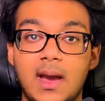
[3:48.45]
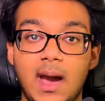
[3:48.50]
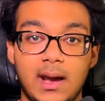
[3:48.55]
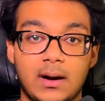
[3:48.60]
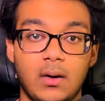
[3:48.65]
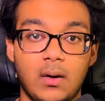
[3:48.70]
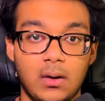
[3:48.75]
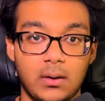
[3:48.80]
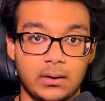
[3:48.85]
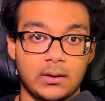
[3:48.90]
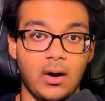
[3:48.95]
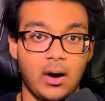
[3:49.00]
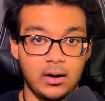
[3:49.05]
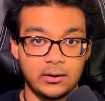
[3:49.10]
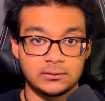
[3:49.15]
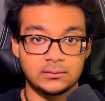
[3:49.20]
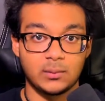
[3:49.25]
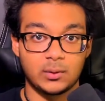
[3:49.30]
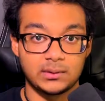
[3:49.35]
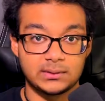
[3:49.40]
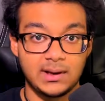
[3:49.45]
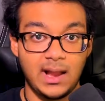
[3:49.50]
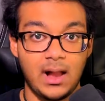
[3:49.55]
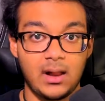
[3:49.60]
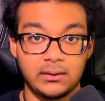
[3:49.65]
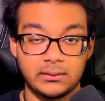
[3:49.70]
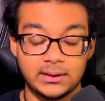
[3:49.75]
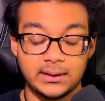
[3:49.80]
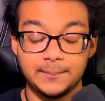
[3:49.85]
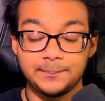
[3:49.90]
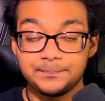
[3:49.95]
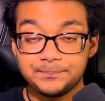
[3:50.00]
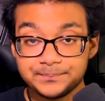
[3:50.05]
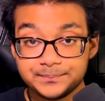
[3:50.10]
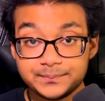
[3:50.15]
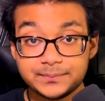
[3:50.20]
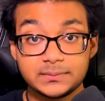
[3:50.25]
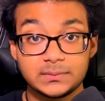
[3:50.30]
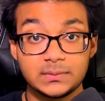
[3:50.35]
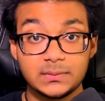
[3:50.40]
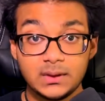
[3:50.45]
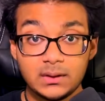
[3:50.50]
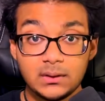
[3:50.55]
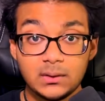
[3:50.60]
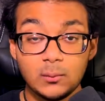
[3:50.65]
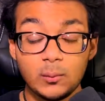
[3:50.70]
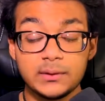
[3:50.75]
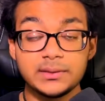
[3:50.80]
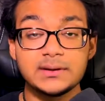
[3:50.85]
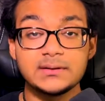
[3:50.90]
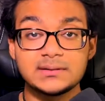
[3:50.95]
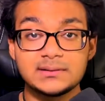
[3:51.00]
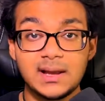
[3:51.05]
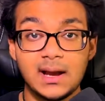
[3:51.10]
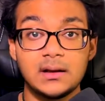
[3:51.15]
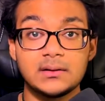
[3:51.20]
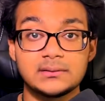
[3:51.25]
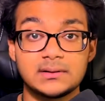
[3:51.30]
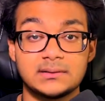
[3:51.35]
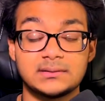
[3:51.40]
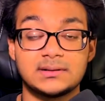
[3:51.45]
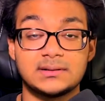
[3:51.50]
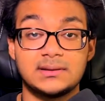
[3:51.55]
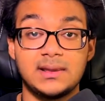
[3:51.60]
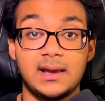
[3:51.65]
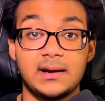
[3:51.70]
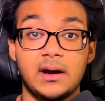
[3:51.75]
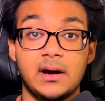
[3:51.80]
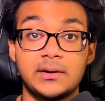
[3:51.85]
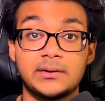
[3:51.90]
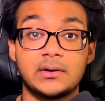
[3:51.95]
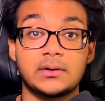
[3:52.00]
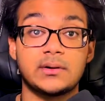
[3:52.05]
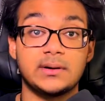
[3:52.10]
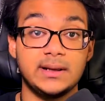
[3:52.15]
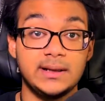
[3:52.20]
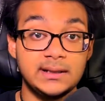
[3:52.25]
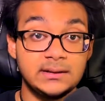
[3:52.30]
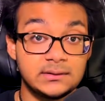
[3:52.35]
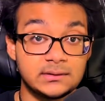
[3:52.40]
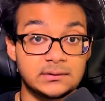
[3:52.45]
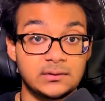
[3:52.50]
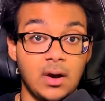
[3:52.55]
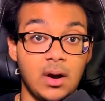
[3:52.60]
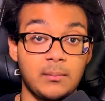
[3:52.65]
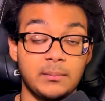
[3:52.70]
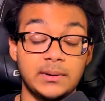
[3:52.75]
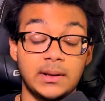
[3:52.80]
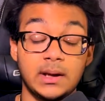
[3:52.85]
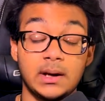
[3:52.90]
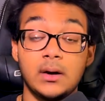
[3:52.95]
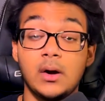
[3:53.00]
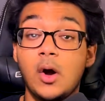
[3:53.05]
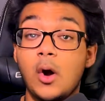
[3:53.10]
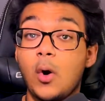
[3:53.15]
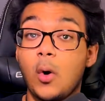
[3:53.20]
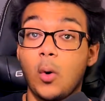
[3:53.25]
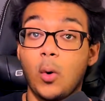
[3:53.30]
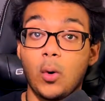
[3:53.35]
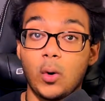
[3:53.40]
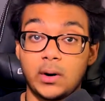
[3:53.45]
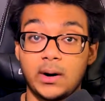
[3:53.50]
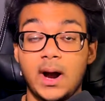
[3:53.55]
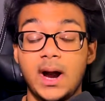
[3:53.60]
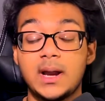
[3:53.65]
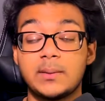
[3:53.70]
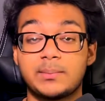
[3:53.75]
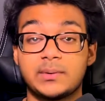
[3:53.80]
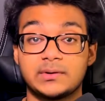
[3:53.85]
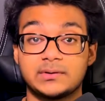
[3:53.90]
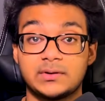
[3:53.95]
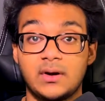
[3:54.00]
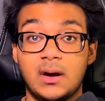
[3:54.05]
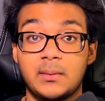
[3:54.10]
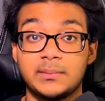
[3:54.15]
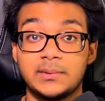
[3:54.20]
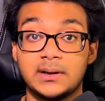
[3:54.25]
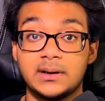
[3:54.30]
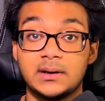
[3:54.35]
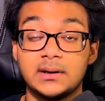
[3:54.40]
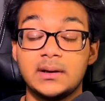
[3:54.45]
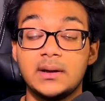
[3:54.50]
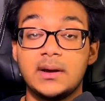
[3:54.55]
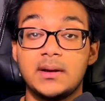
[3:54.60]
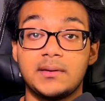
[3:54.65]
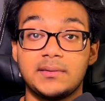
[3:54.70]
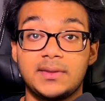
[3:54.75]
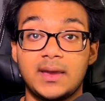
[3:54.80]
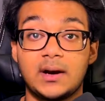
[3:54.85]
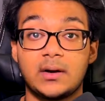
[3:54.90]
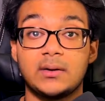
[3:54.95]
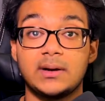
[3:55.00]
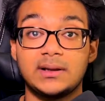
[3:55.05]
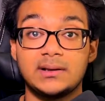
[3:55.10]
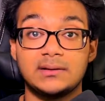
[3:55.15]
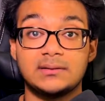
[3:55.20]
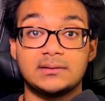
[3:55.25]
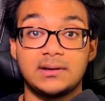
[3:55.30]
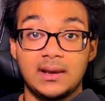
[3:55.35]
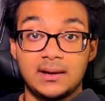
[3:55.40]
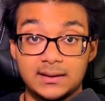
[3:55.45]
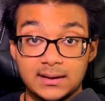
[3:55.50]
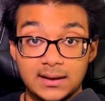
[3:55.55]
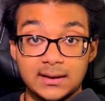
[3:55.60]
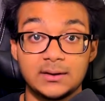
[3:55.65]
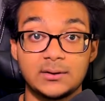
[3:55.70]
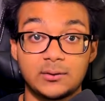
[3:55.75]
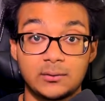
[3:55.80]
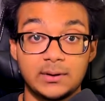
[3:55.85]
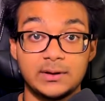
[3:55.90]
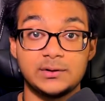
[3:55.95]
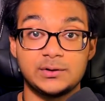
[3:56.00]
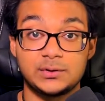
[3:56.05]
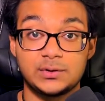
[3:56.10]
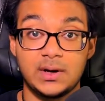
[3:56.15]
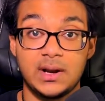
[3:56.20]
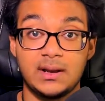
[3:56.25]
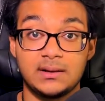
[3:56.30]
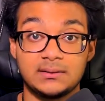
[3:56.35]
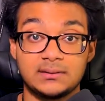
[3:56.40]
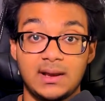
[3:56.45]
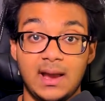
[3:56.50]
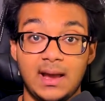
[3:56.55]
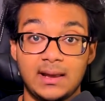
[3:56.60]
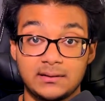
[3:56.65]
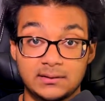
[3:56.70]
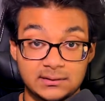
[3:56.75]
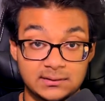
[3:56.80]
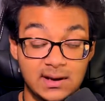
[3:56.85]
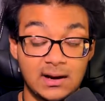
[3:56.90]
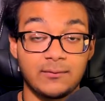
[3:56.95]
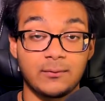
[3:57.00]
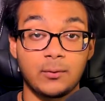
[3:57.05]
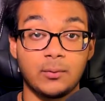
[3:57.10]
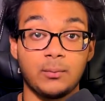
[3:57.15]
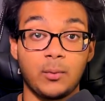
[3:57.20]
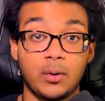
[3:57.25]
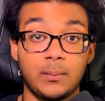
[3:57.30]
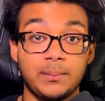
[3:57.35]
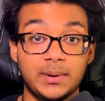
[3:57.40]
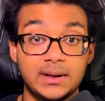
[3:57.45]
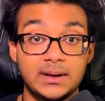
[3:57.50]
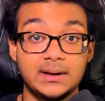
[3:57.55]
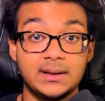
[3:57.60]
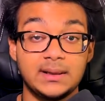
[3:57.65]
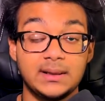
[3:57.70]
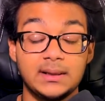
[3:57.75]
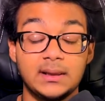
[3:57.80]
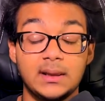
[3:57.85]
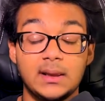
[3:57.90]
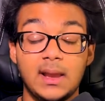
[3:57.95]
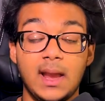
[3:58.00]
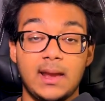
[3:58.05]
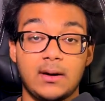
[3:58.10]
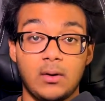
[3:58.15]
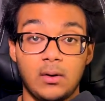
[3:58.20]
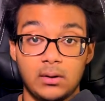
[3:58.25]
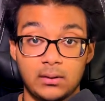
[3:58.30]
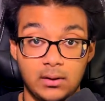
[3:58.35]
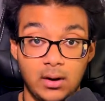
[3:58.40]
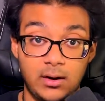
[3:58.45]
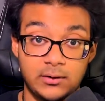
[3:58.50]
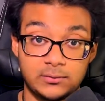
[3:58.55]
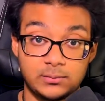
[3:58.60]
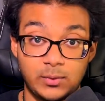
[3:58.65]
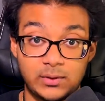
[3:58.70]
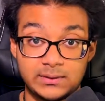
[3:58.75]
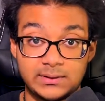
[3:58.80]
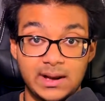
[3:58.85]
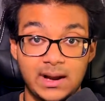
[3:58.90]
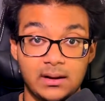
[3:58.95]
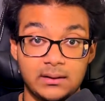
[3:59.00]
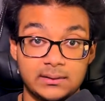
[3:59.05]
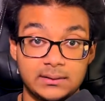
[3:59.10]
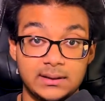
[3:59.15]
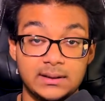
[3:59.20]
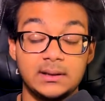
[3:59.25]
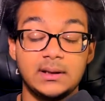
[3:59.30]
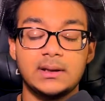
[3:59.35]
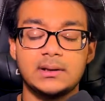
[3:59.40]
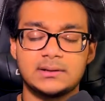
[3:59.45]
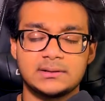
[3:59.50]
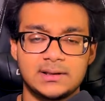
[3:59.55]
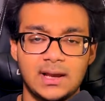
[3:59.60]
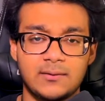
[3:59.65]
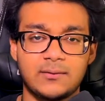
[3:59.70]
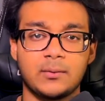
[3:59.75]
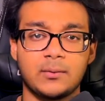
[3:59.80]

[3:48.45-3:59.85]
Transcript: at all-cause mortality. What this tells us is that under insomnia or hypersomnia, there is an increased chance at several morbidity and all-cause mortality. Several